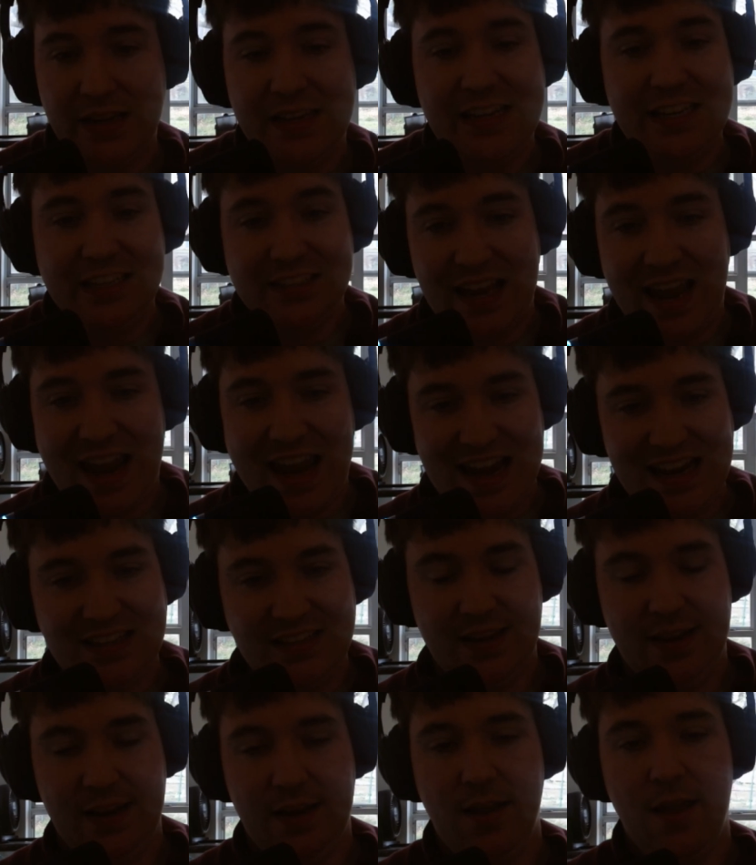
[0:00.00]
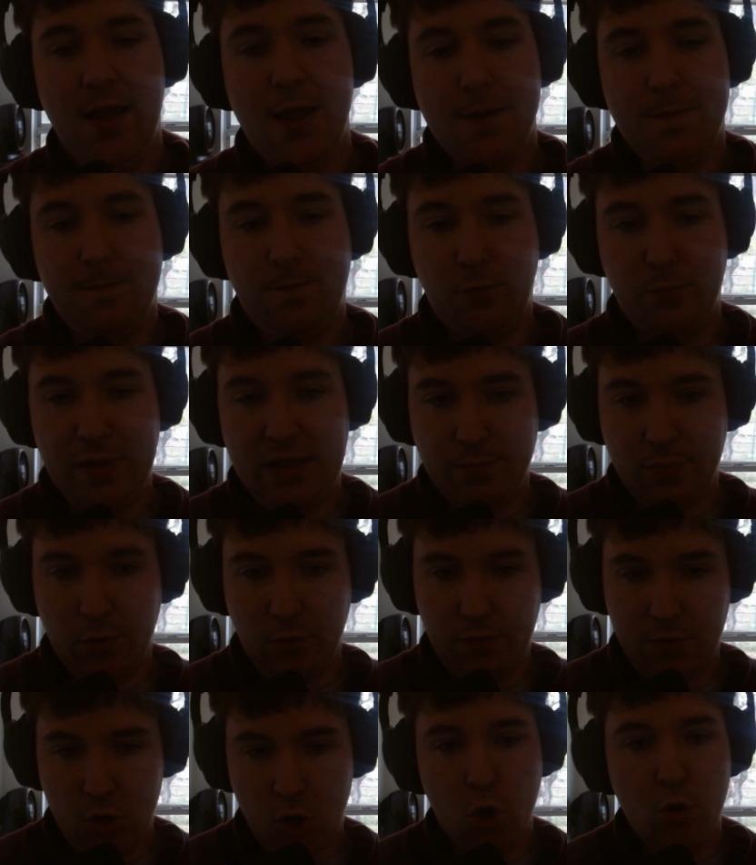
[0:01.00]
He's hated for being
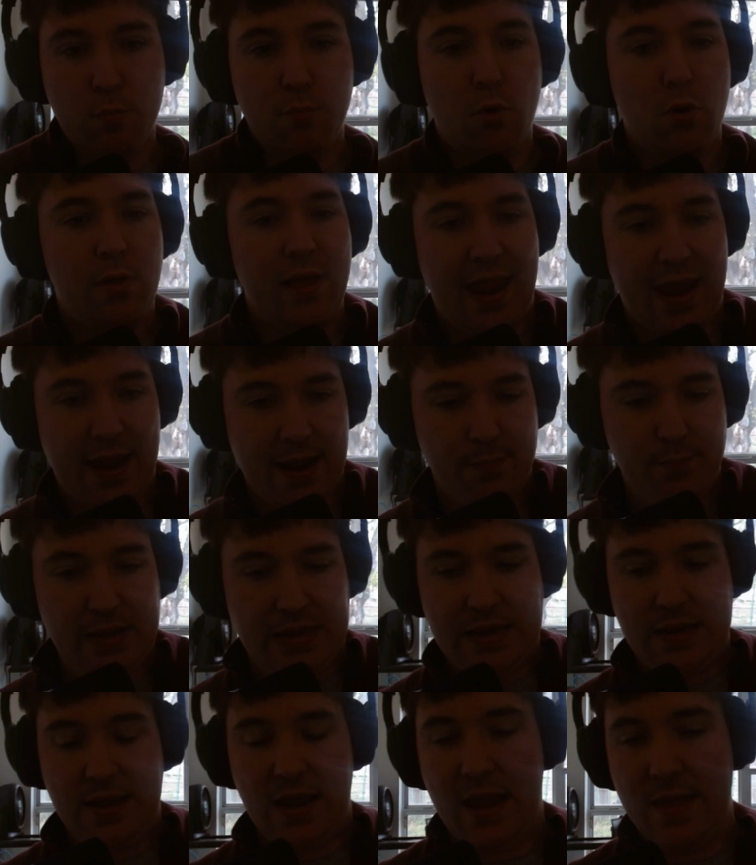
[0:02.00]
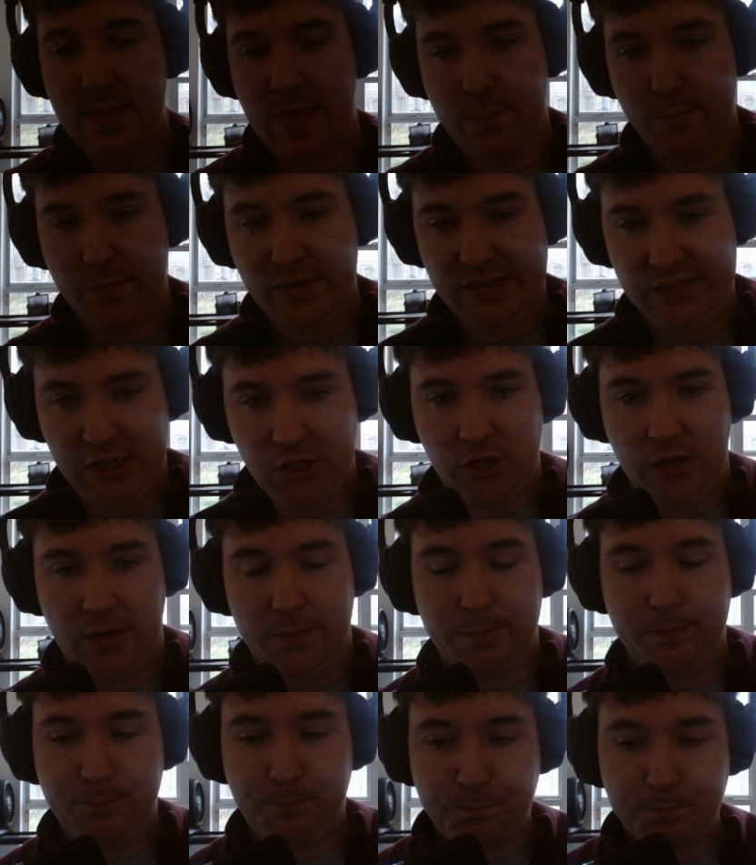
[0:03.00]
both noble and being in that
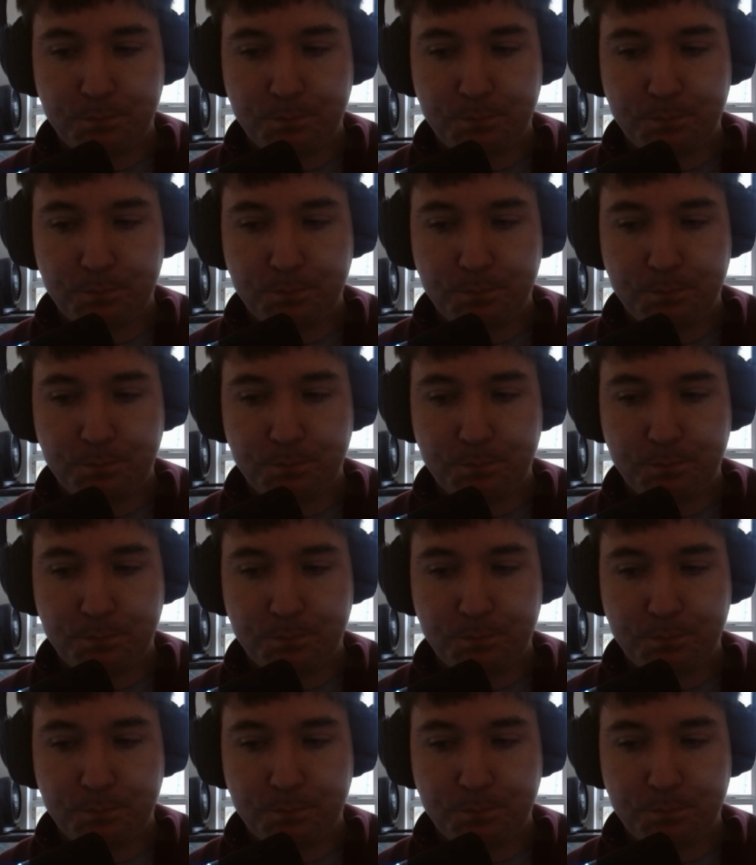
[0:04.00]
position.